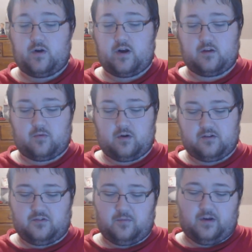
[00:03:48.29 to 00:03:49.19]
Regular
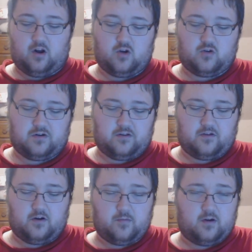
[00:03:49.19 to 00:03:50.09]
price was about 130
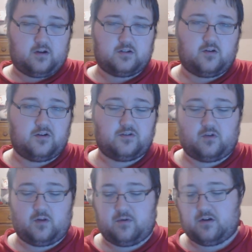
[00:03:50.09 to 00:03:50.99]
bucks, 120
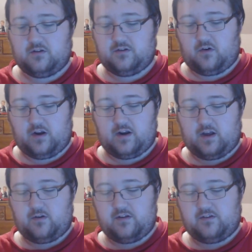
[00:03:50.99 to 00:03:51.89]
bucks, and right
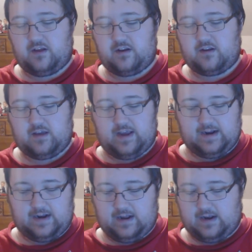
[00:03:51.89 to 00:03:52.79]
now it's at
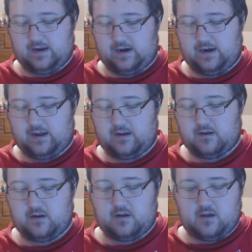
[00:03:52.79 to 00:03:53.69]

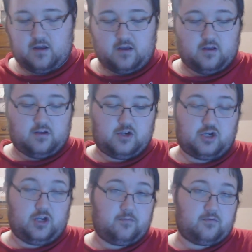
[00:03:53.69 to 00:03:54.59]
$89.99
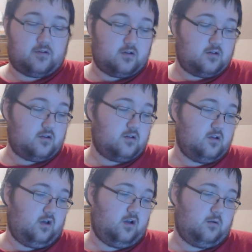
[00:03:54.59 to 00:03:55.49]
shipped.
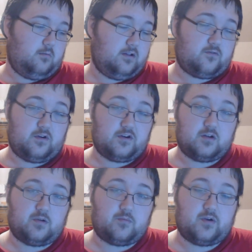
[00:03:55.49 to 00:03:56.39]
That's free
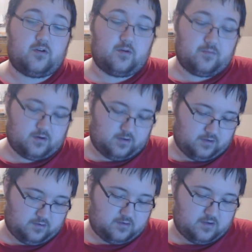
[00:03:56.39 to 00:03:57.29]
shipping period,
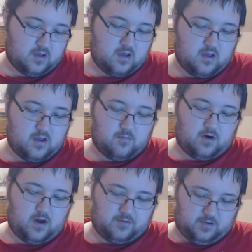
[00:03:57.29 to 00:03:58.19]
because
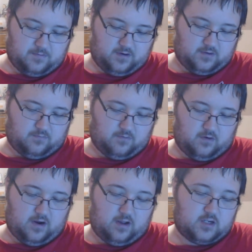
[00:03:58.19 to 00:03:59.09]
Prime shipping is for
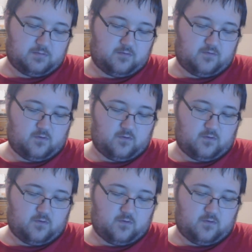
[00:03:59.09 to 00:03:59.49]
eligible